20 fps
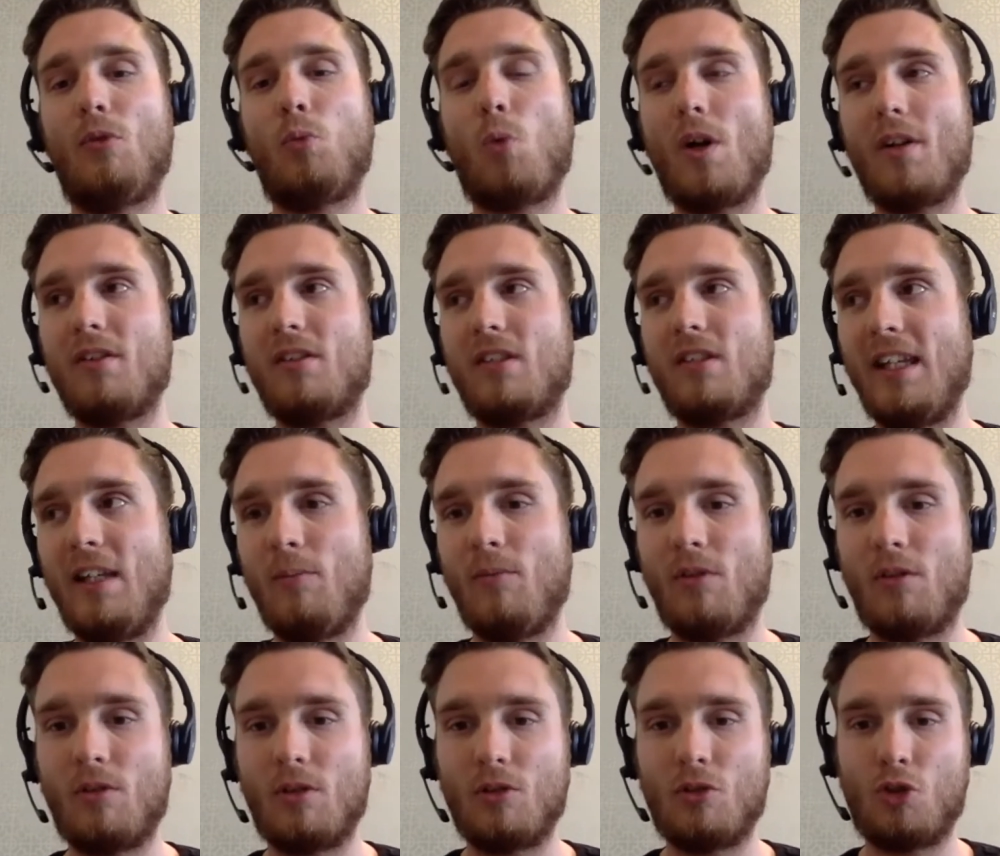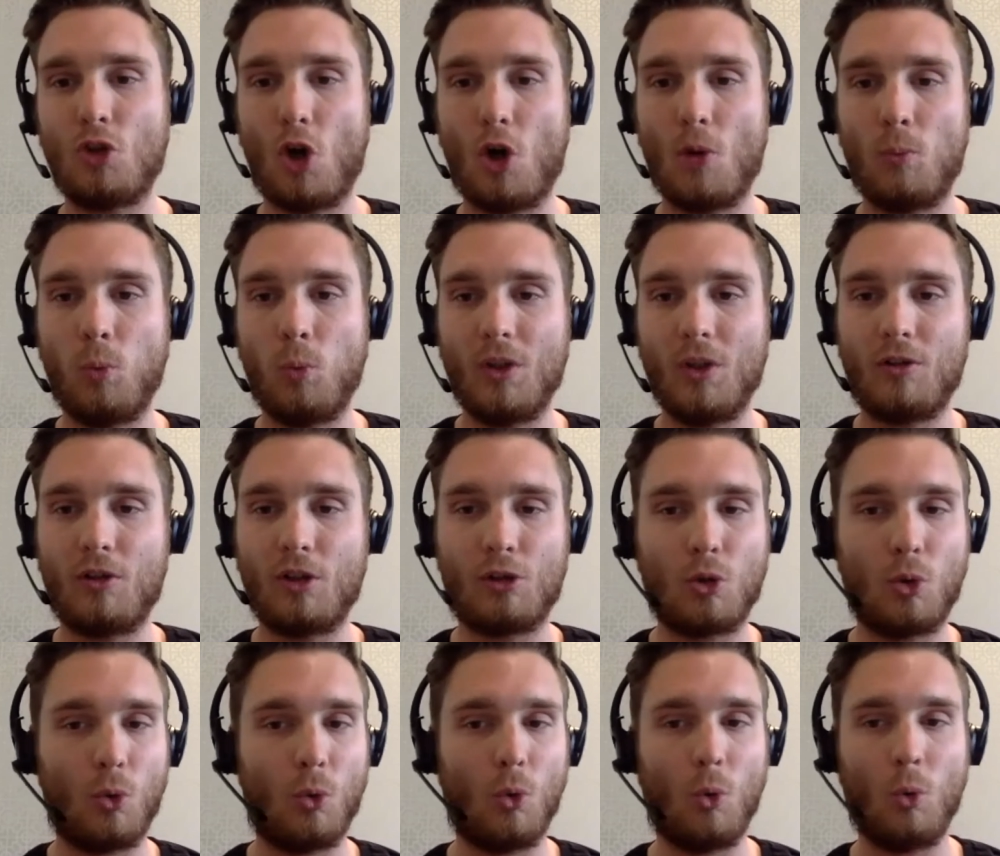One team job was to
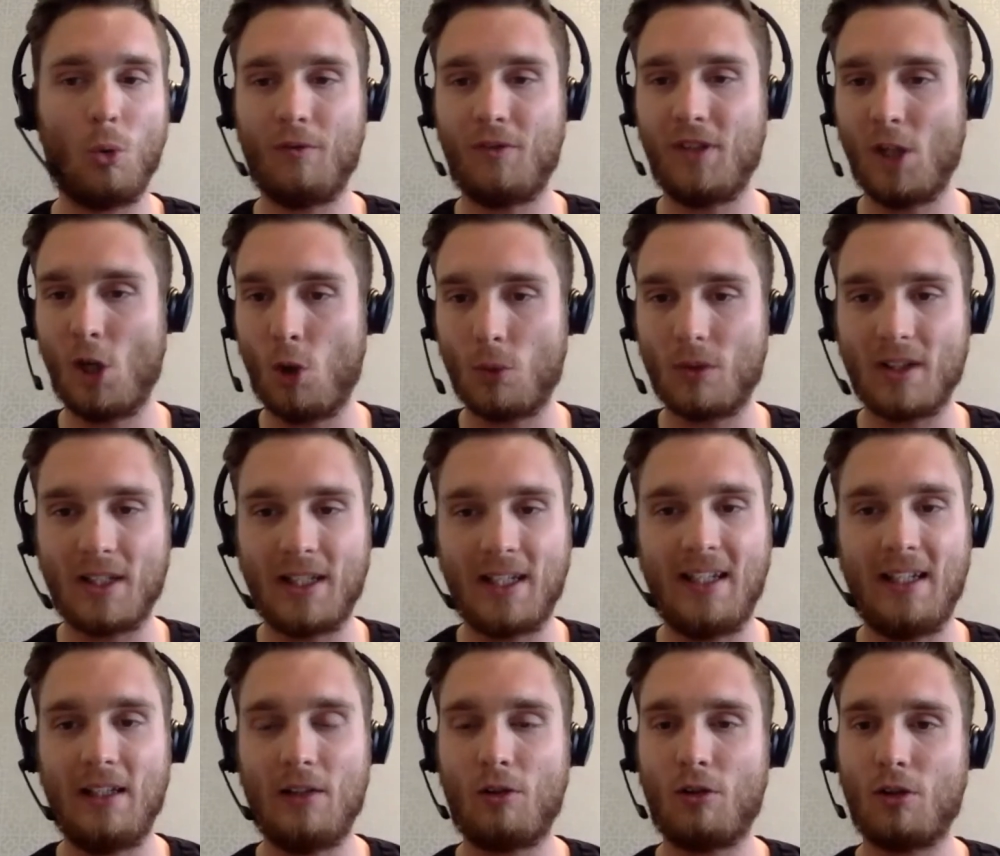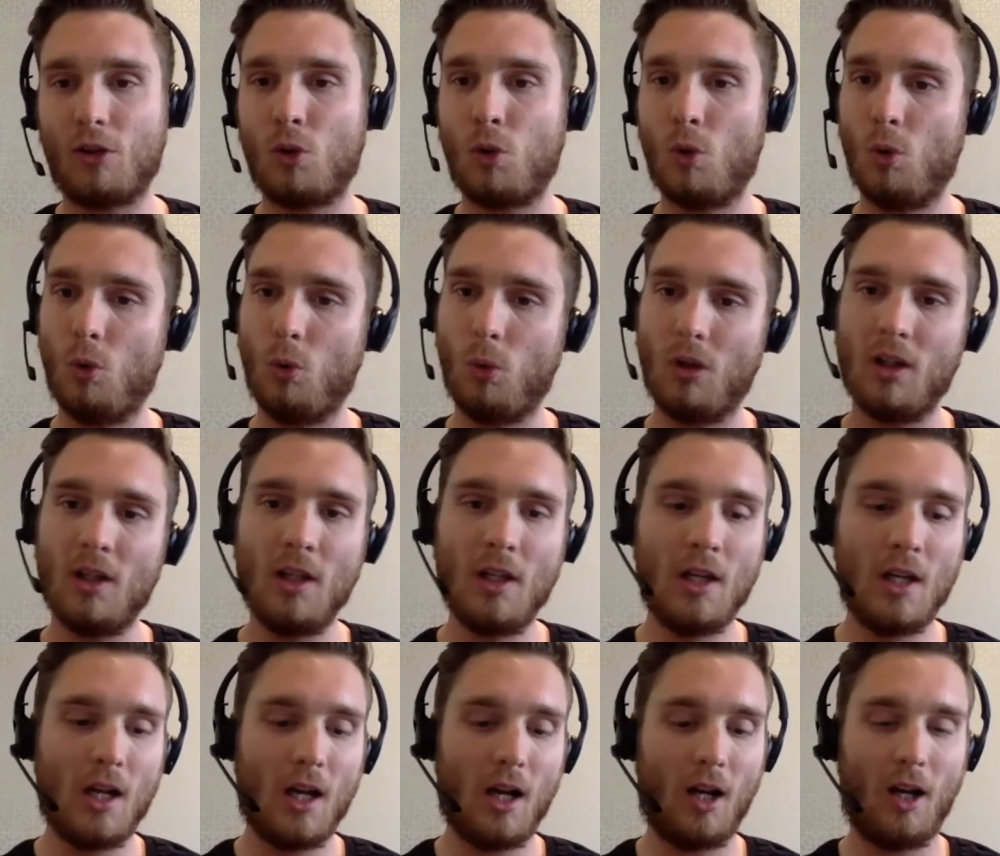call all of the old leads, to call
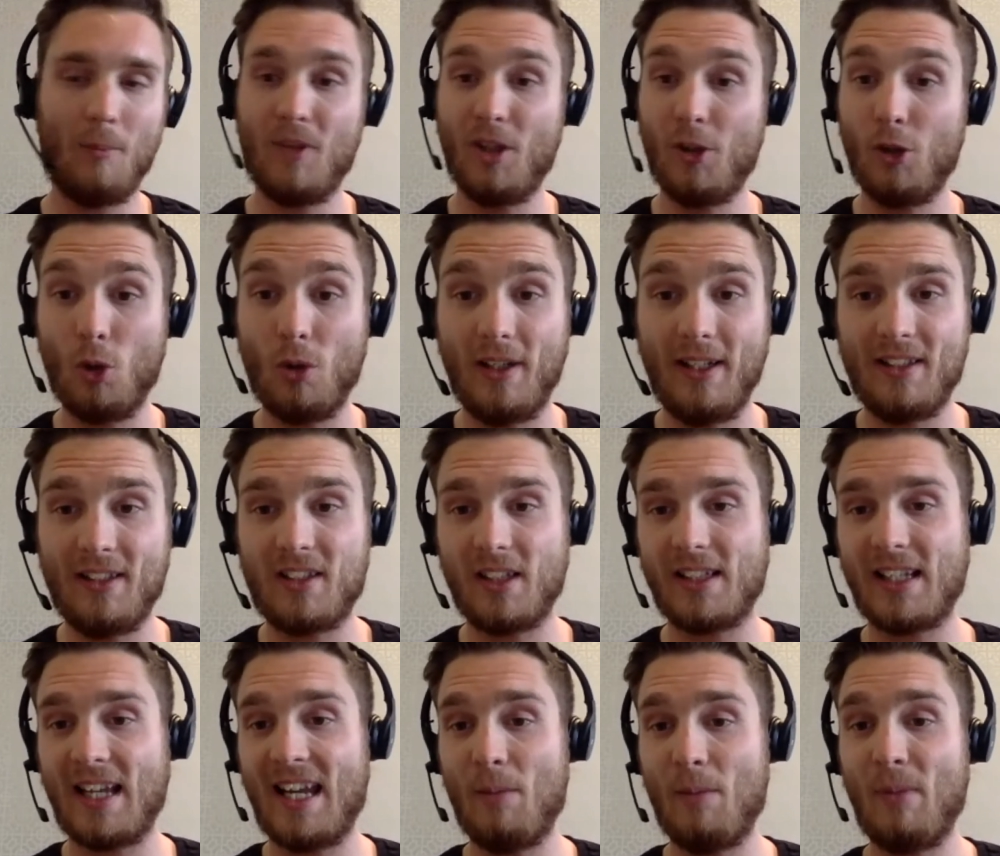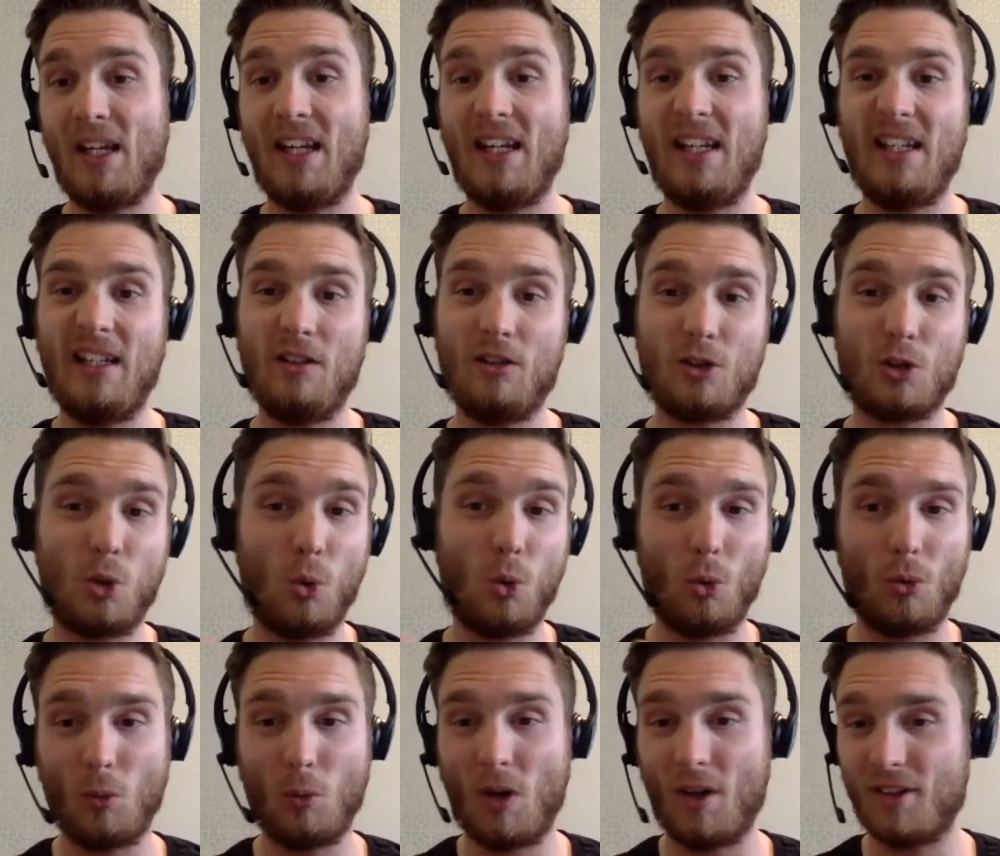um, the new leads that came in, to call
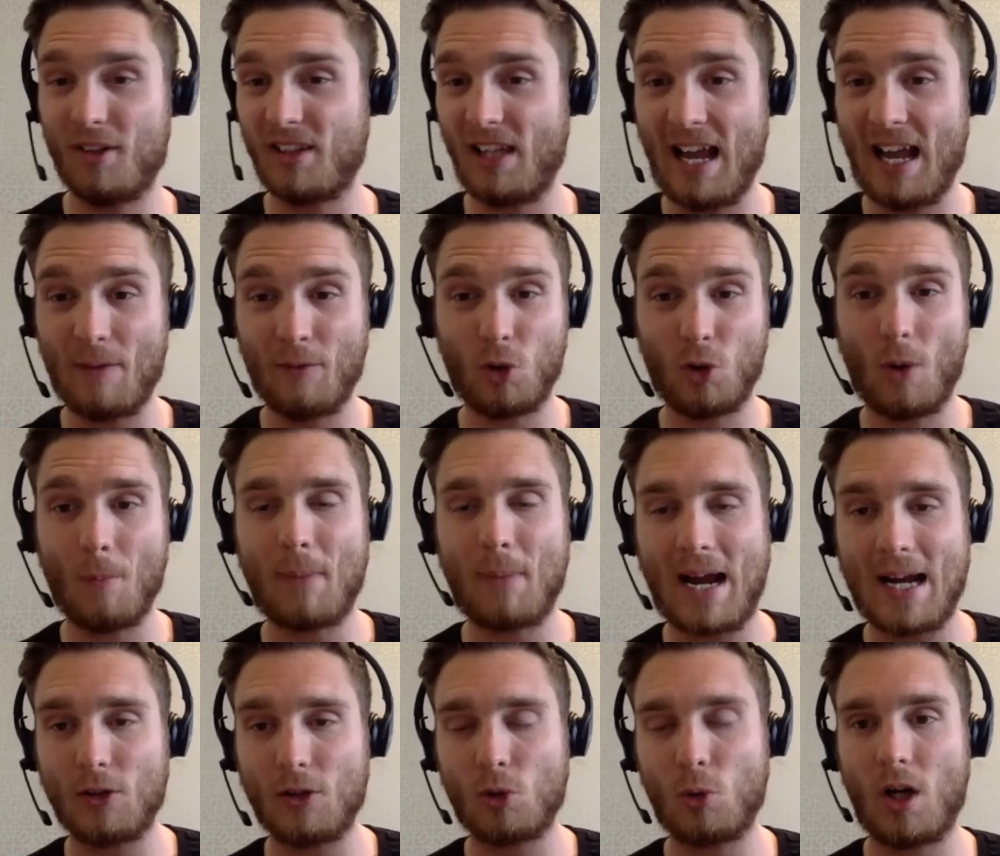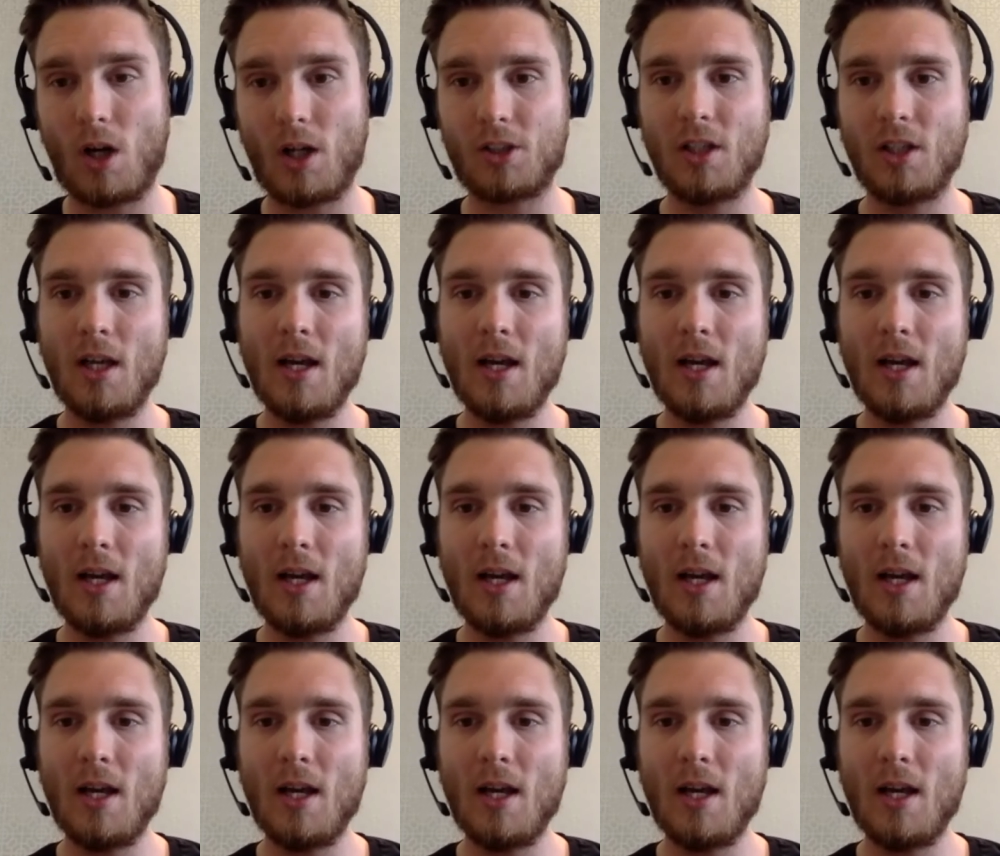all the ones that haven't got back to us,